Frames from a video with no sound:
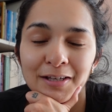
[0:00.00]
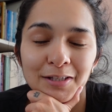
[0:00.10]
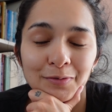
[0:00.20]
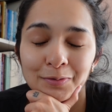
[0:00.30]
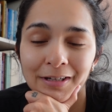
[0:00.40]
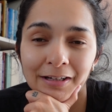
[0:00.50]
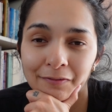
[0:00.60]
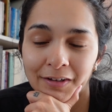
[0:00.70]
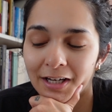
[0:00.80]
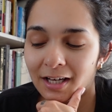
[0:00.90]
it's really
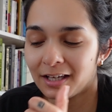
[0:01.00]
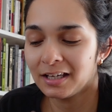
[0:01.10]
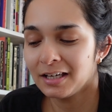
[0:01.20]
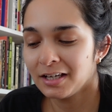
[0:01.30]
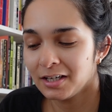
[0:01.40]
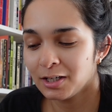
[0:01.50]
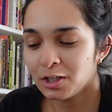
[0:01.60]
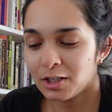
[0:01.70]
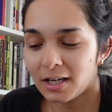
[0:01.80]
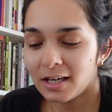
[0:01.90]
funny
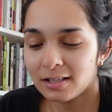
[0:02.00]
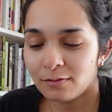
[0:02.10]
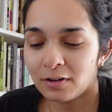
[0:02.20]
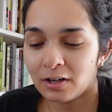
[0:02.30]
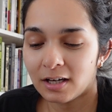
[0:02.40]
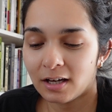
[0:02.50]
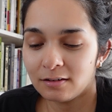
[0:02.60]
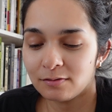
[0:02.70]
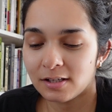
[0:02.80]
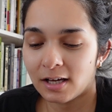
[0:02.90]
she is a very
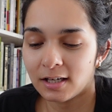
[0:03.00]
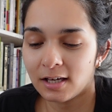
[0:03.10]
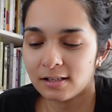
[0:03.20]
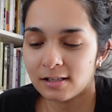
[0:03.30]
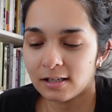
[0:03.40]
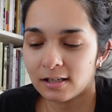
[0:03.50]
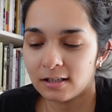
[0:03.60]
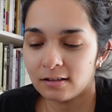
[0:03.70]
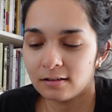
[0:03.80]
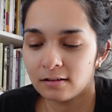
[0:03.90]
kind of sarcastic
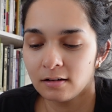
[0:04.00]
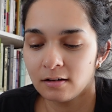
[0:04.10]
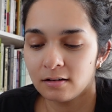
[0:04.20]
and